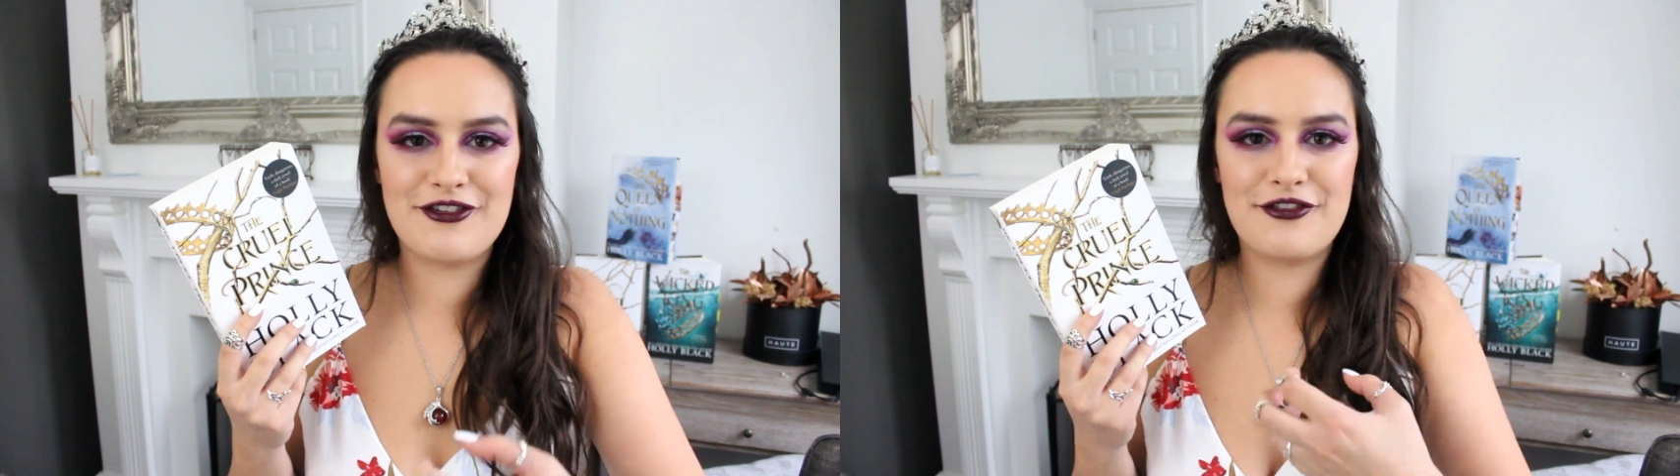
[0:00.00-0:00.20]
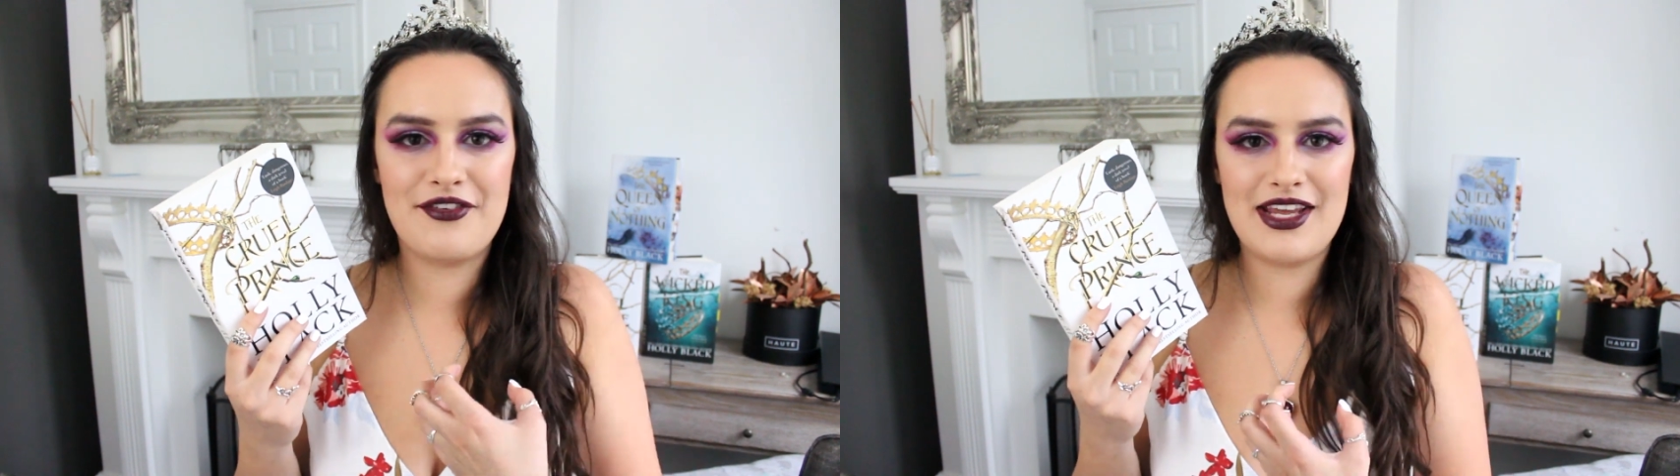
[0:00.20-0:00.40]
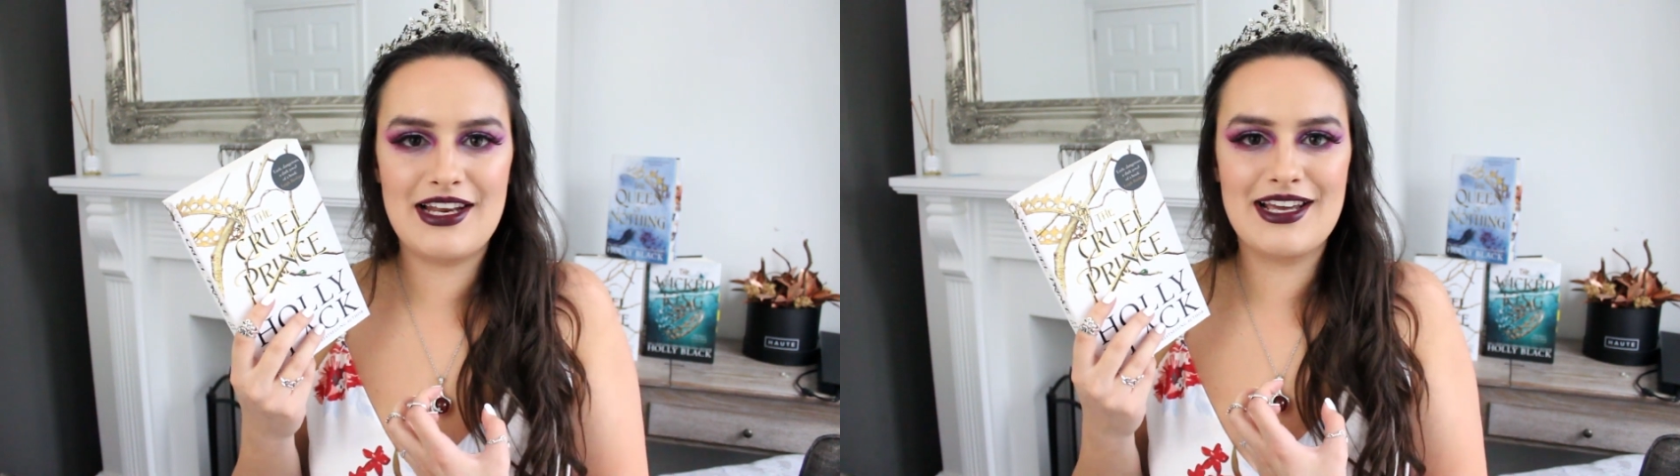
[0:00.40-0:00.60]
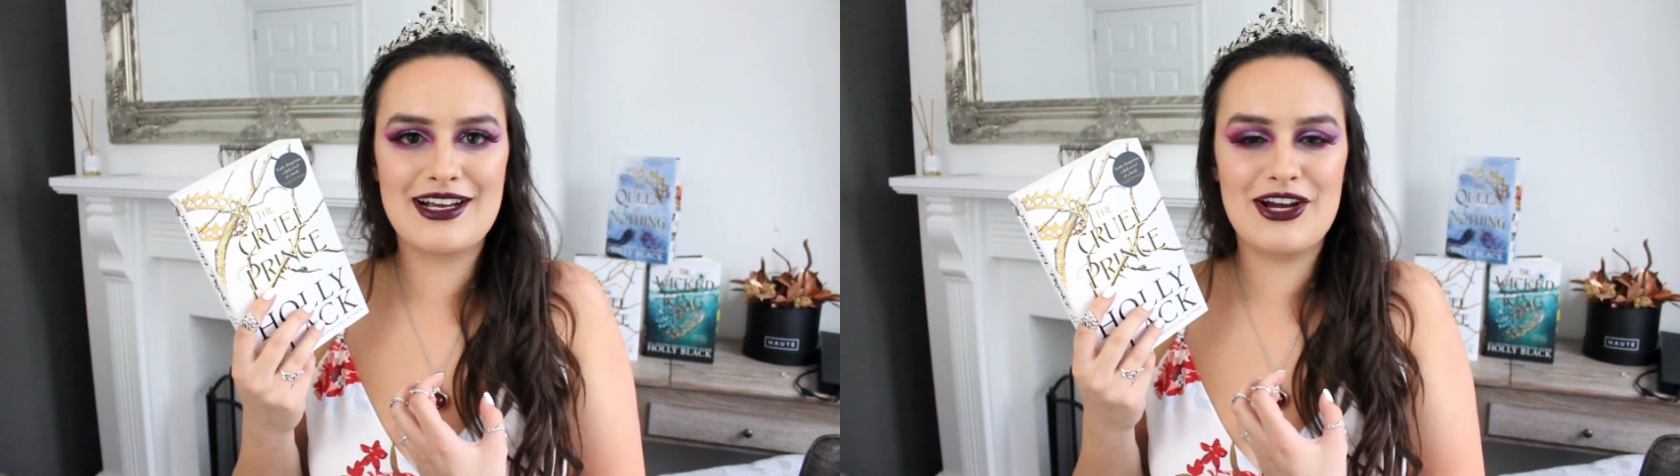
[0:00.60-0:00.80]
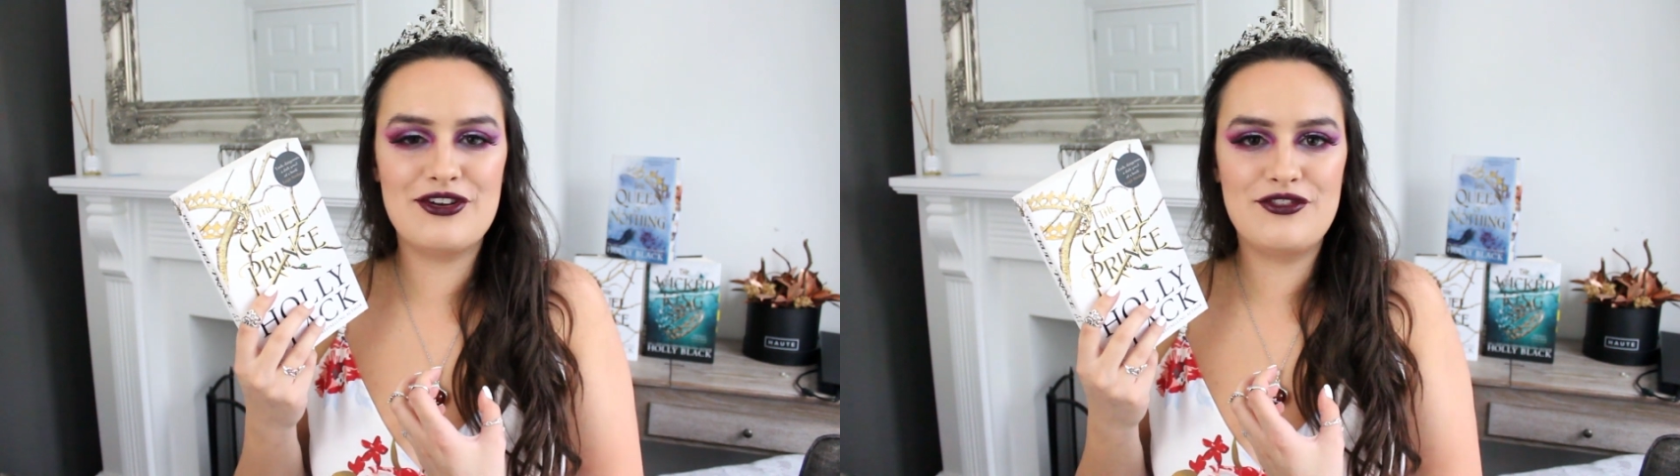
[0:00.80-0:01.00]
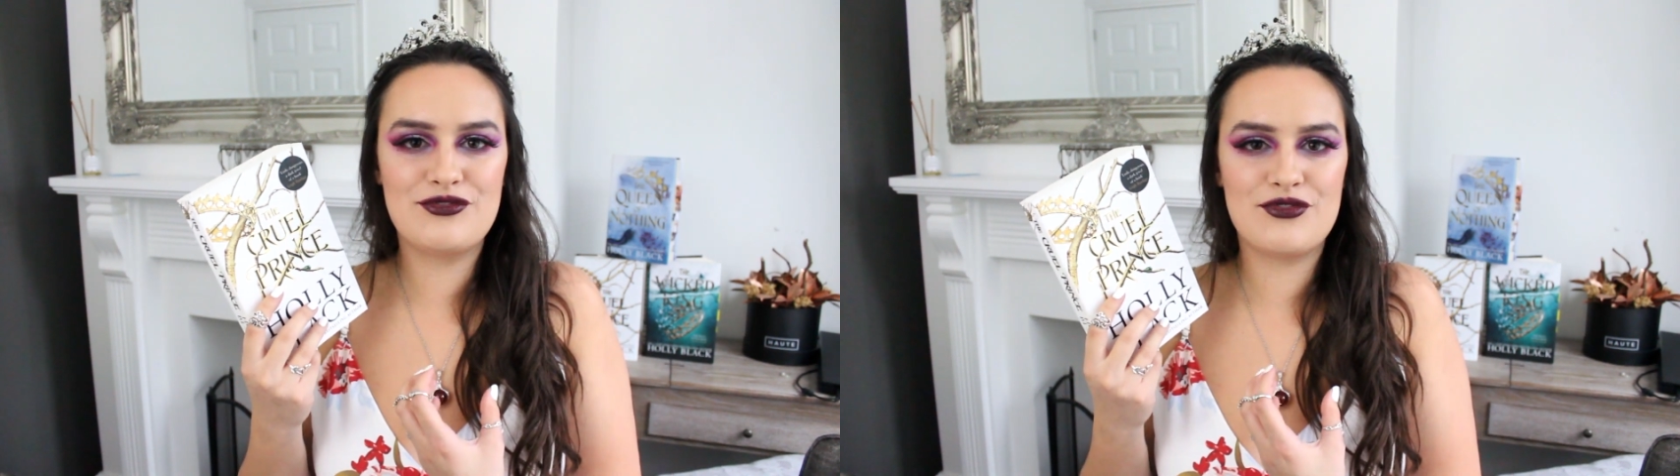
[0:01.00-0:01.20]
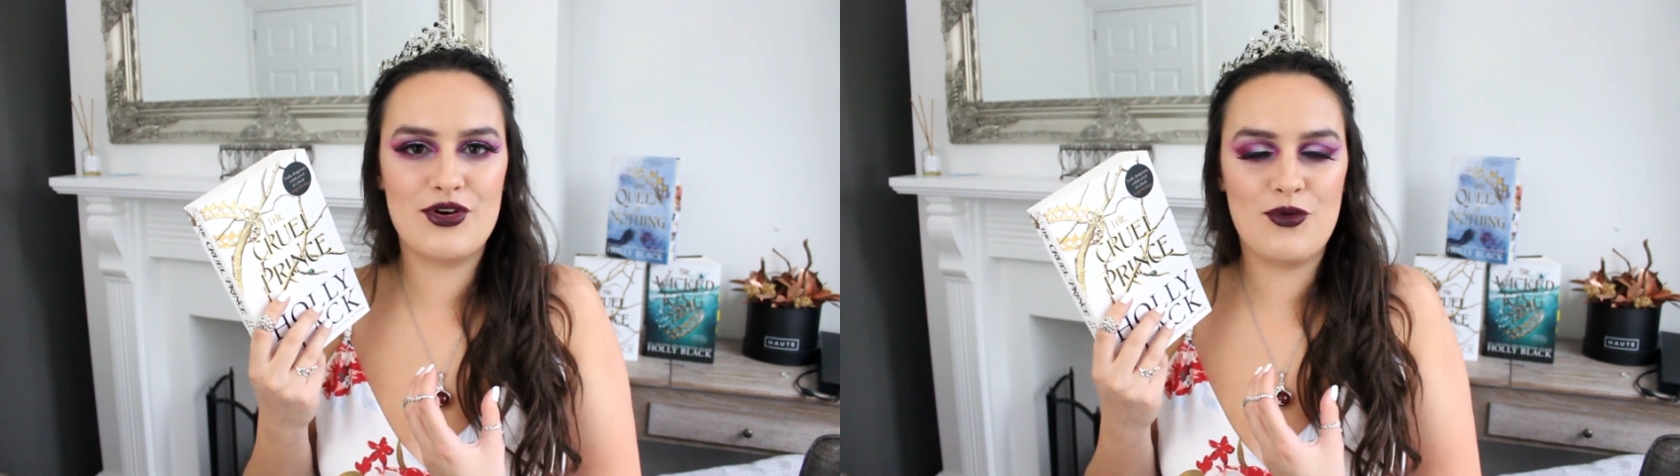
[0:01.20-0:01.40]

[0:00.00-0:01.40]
feeling of